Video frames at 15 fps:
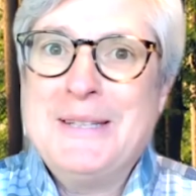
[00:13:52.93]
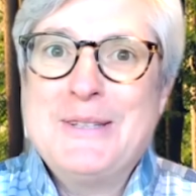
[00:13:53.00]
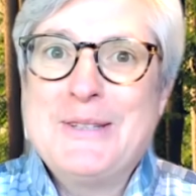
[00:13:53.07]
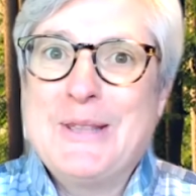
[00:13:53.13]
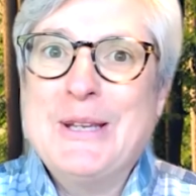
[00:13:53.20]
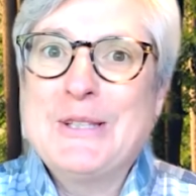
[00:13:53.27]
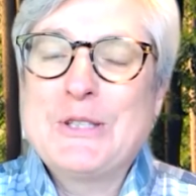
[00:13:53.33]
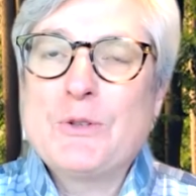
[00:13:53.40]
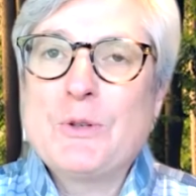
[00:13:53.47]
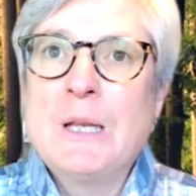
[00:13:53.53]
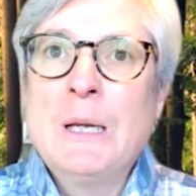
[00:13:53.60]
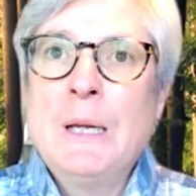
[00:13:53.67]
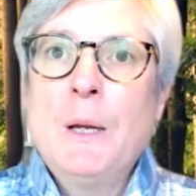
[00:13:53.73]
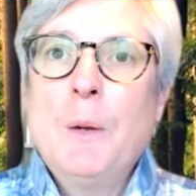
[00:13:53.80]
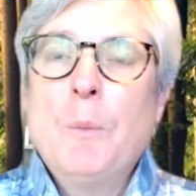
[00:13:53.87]
the history,
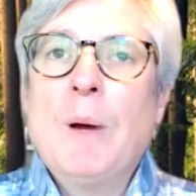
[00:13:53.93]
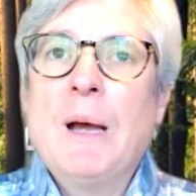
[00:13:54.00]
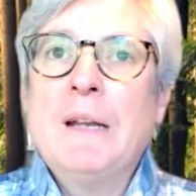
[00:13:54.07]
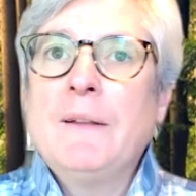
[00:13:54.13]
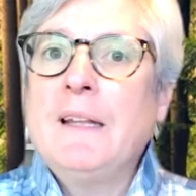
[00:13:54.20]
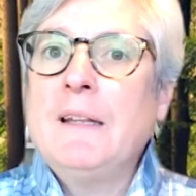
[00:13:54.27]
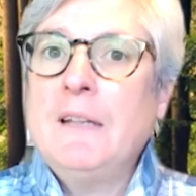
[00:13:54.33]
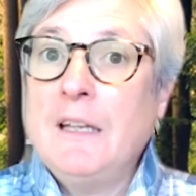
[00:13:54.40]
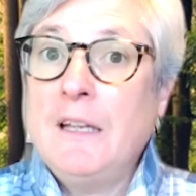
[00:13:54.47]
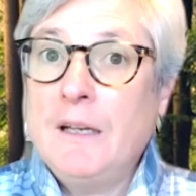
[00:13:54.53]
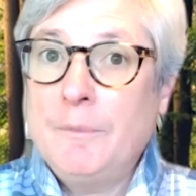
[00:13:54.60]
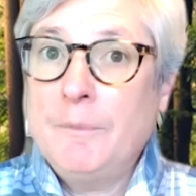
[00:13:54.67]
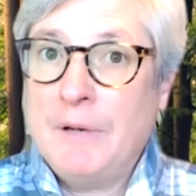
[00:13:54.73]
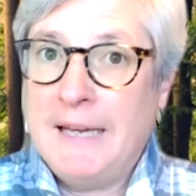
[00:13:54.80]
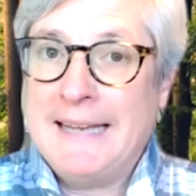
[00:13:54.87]
but
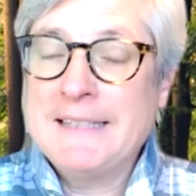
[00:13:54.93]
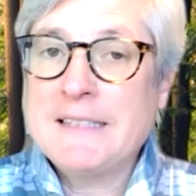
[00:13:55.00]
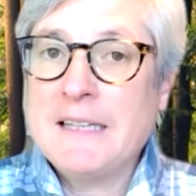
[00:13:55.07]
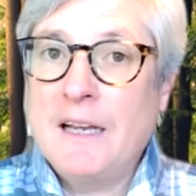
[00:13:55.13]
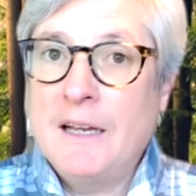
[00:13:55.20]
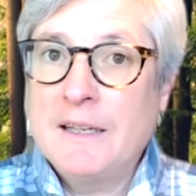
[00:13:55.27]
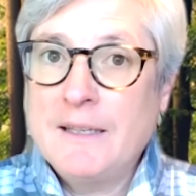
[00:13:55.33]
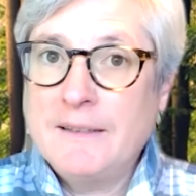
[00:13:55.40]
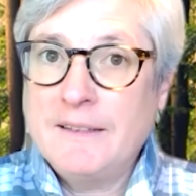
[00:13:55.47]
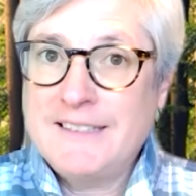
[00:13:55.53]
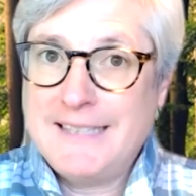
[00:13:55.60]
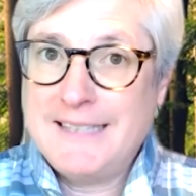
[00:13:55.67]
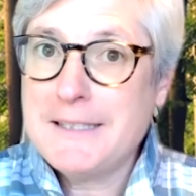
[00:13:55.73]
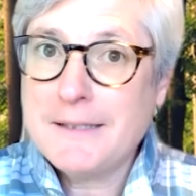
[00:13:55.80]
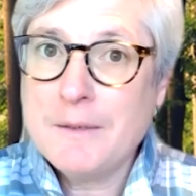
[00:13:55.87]
as a
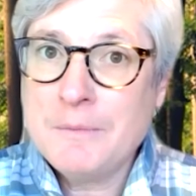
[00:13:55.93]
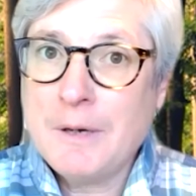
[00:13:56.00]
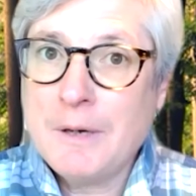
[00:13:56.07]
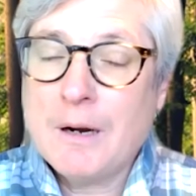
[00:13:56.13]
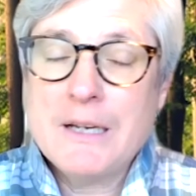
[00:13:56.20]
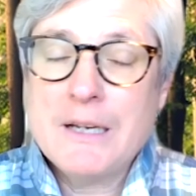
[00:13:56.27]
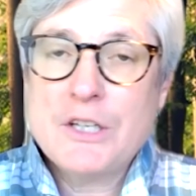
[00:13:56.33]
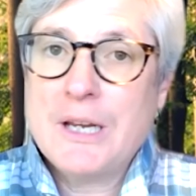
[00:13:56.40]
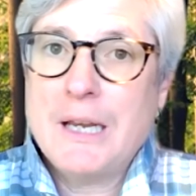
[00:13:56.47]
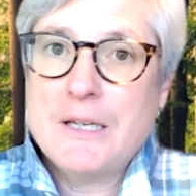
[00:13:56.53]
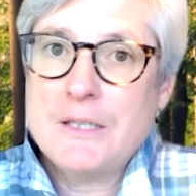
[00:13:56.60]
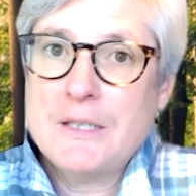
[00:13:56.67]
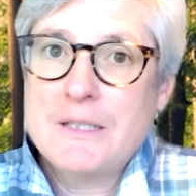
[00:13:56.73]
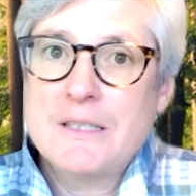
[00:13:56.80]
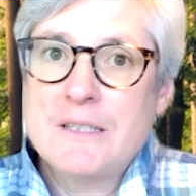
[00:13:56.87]
system, our
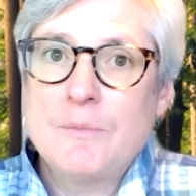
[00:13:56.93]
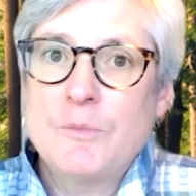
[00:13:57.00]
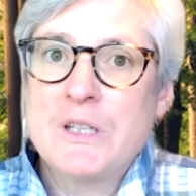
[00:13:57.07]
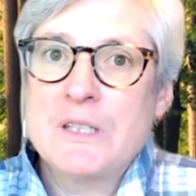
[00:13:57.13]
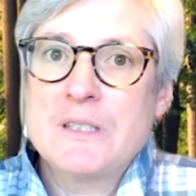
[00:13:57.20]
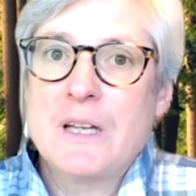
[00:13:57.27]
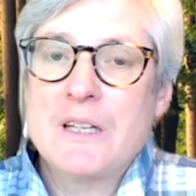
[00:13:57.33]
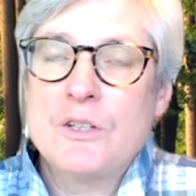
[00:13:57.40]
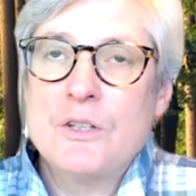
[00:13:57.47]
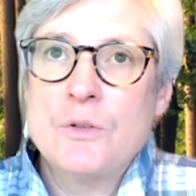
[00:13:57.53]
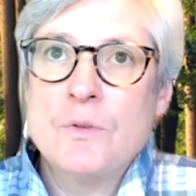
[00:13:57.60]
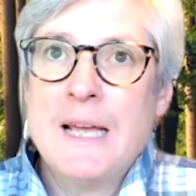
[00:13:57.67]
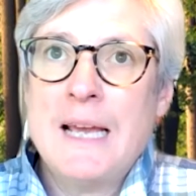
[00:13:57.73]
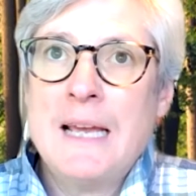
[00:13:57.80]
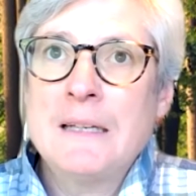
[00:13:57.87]
education system does not do
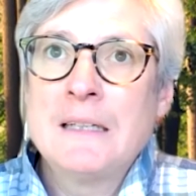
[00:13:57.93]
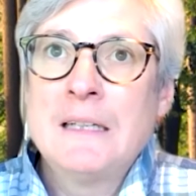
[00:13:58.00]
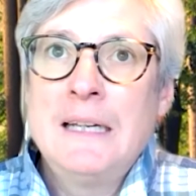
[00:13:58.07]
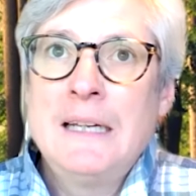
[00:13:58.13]
that.